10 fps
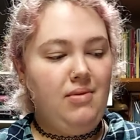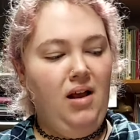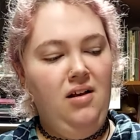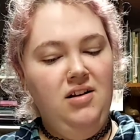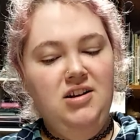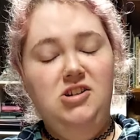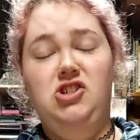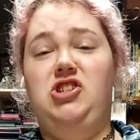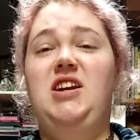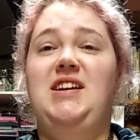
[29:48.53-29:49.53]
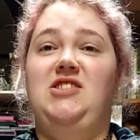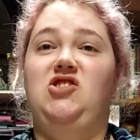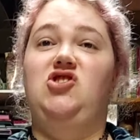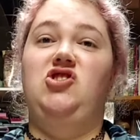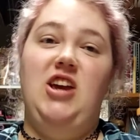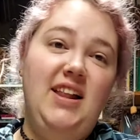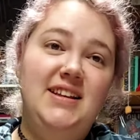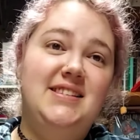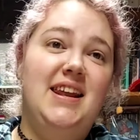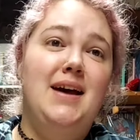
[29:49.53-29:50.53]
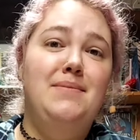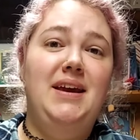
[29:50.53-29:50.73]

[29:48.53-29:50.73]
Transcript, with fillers: She is jealous that I'm eating.